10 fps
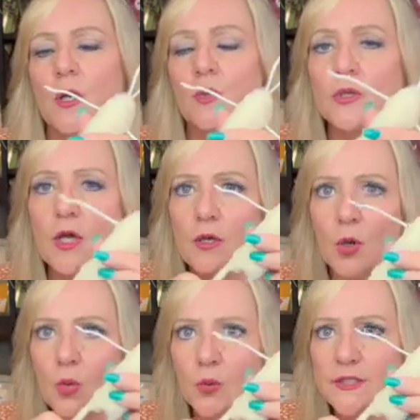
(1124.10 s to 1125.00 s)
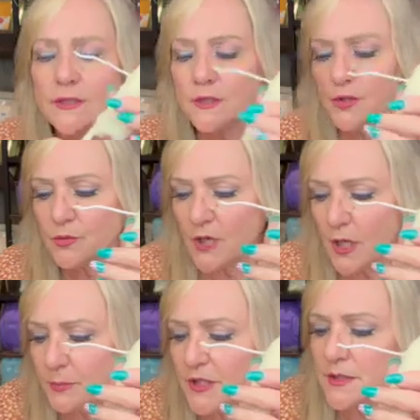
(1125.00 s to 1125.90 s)
We're not always going to be
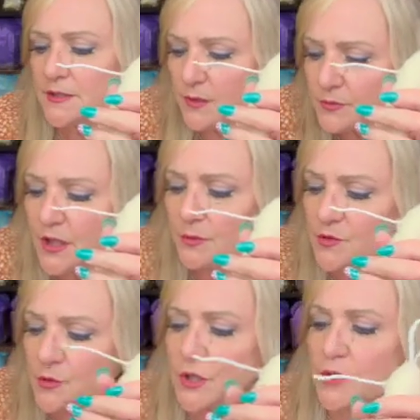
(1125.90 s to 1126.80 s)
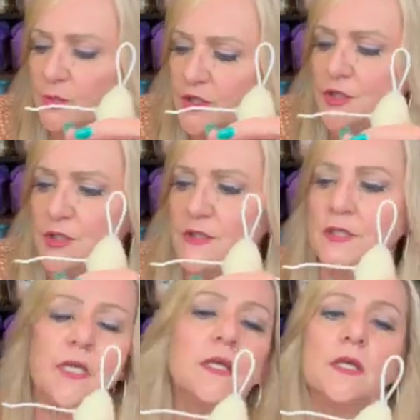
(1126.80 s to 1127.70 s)
wrapping. Sometimes we're going to be just
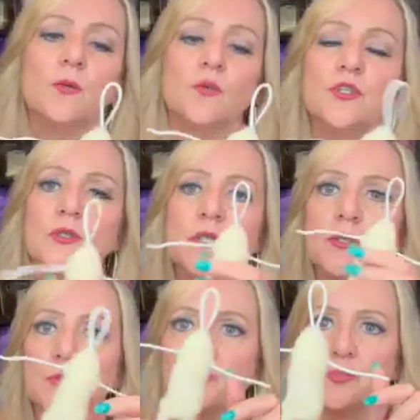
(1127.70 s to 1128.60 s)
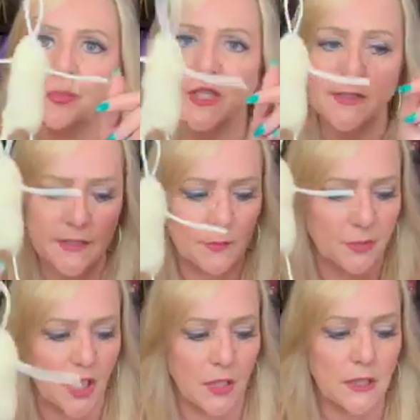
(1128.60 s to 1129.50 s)
taking, once you get your basic
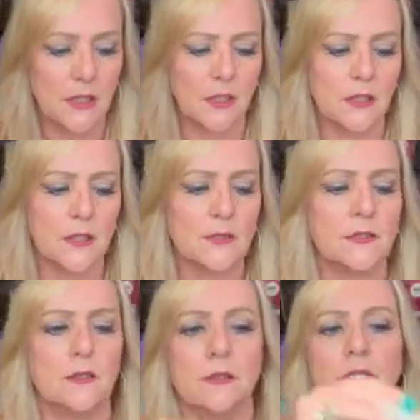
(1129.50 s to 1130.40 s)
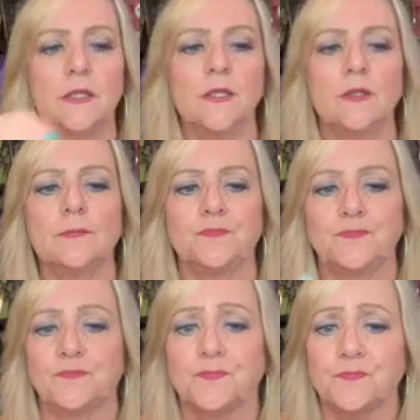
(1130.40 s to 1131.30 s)
body on here,
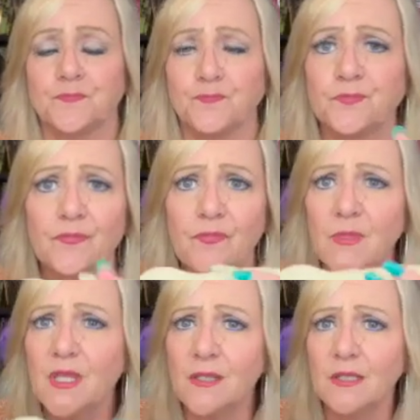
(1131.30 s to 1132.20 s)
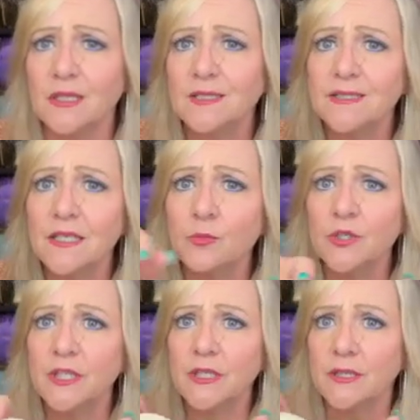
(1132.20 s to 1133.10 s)
let's say
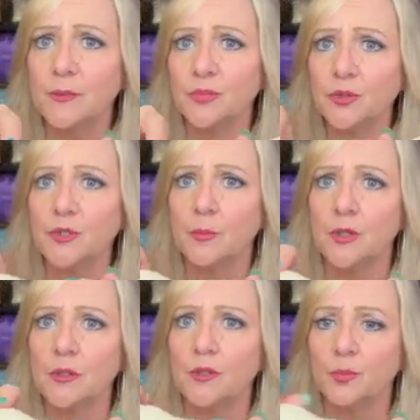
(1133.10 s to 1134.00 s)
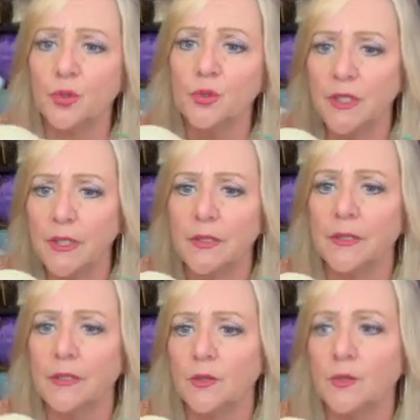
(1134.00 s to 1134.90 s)
we needed to build up her little booty
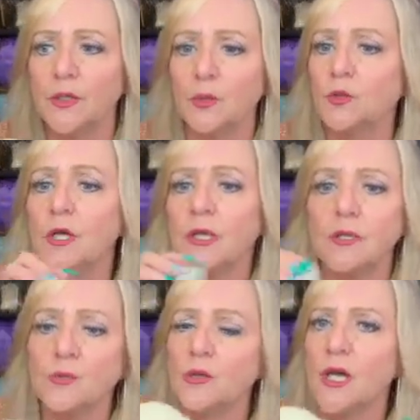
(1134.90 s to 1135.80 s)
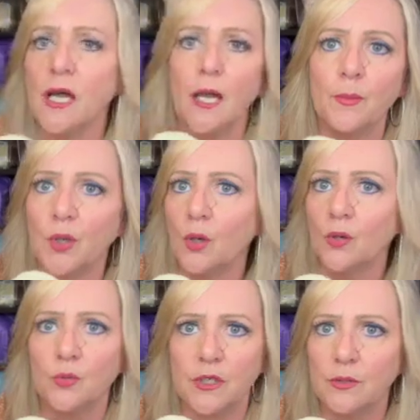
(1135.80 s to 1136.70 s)
here a little bit. We're not going to wrap all
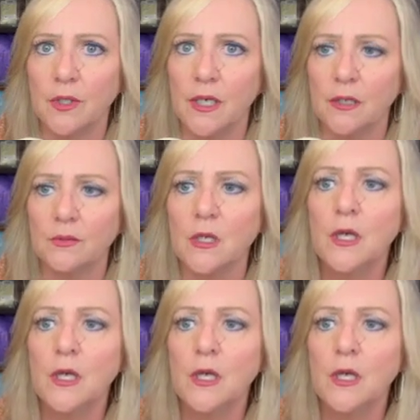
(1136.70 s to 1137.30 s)
the way around.